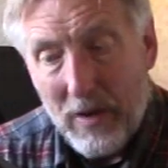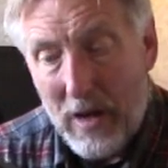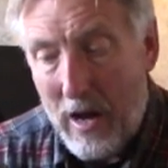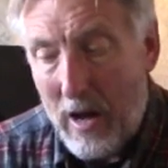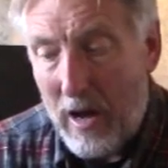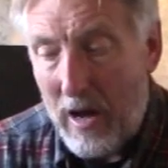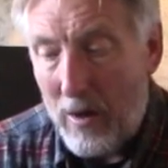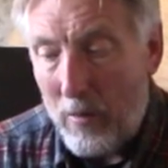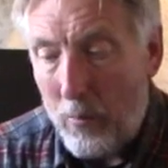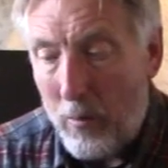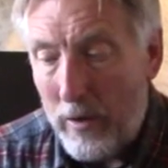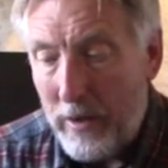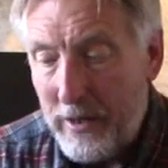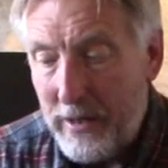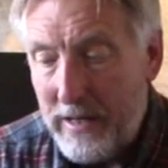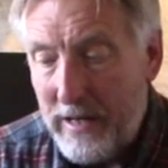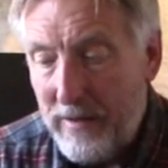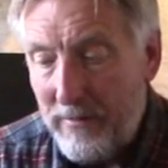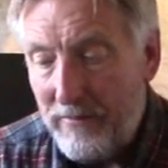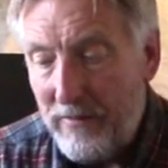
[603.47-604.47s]
Wanted
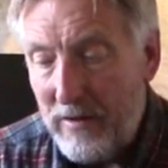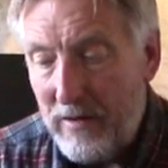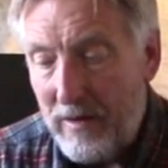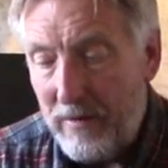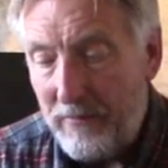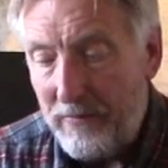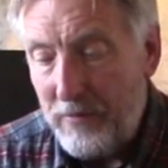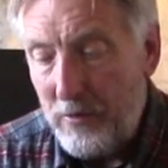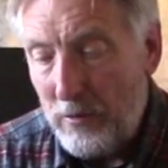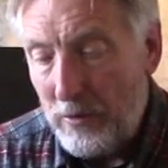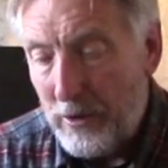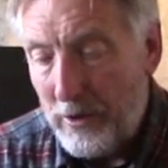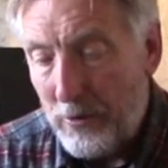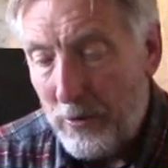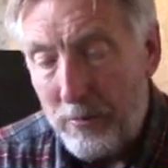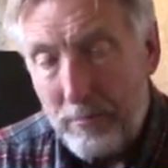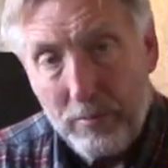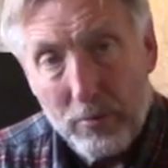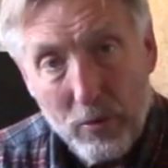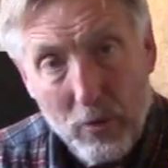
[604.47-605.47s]
to give a few
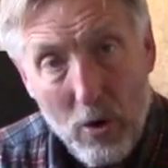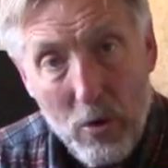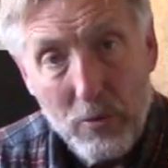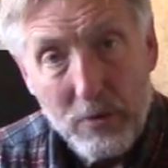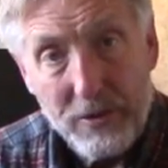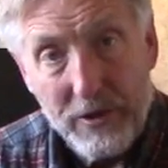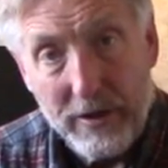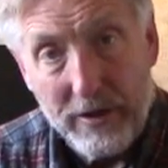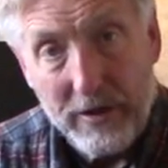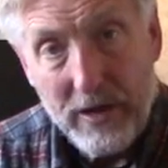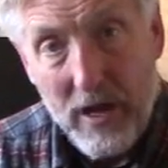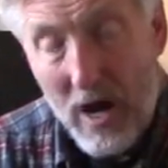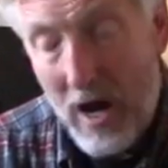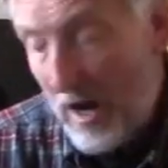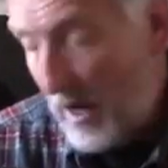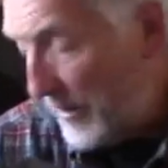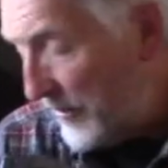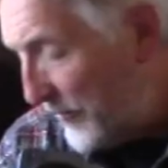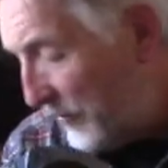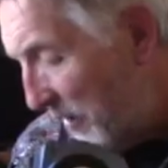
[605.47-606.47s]
little pros and
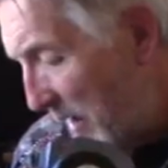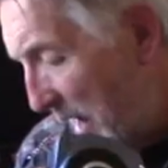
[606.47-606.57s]
cons.